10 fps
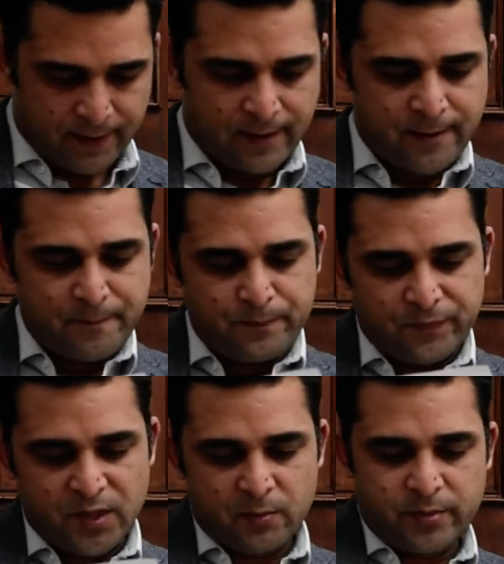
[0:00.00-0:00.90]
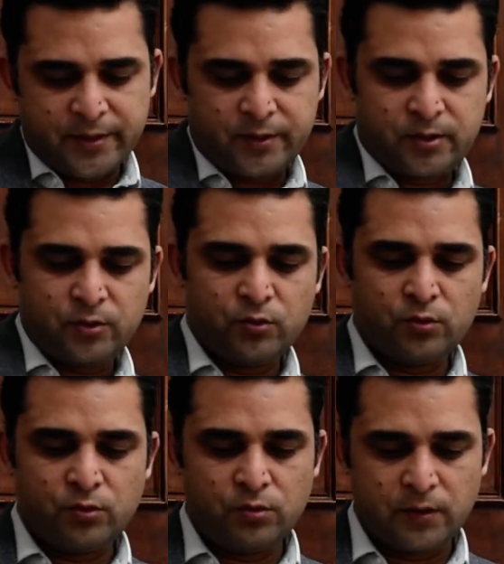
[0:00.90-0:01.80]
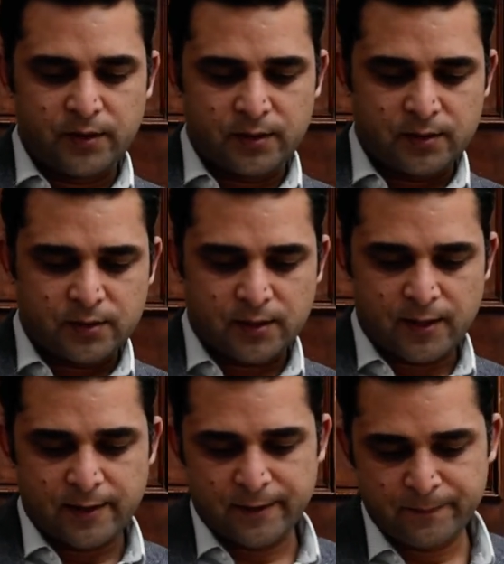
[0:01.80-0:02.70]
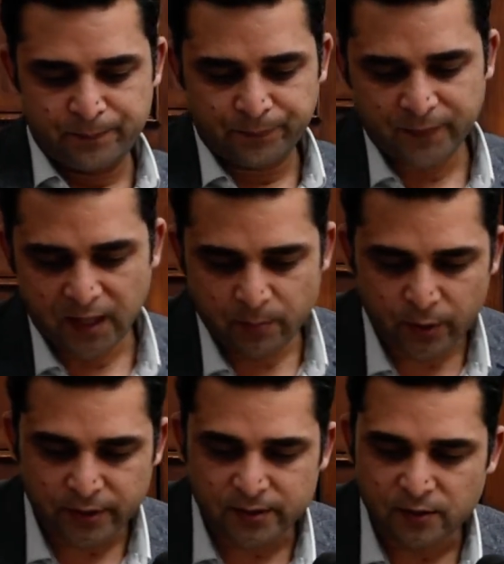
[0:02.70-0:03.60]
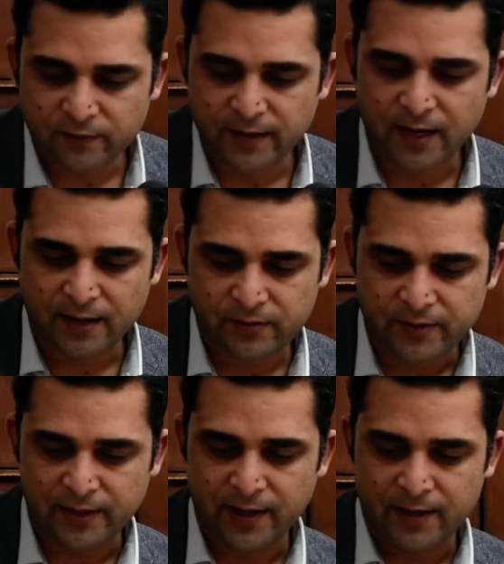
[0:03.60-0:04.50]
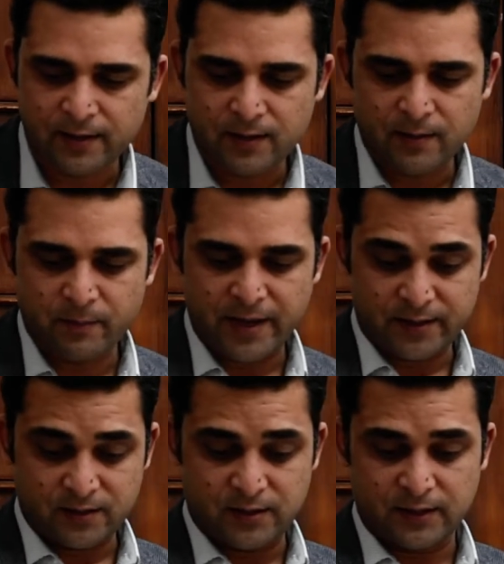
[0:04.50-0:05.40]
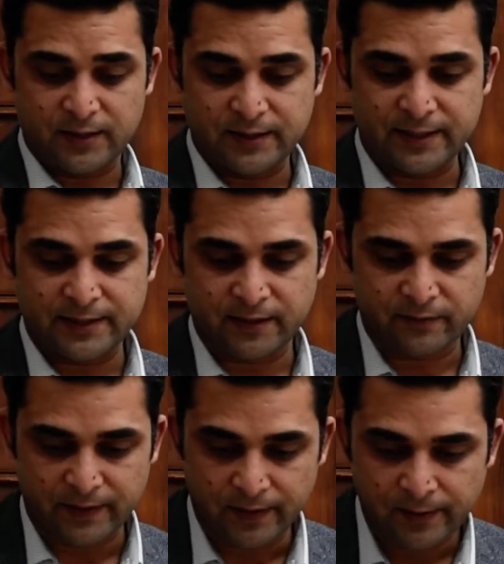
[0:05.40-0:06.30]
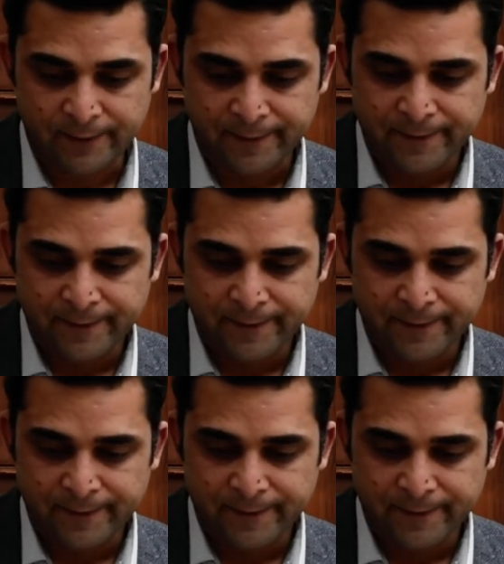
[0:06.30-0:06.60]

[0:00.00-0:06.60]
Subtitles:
Number 2 is importance of gathering and managing data well.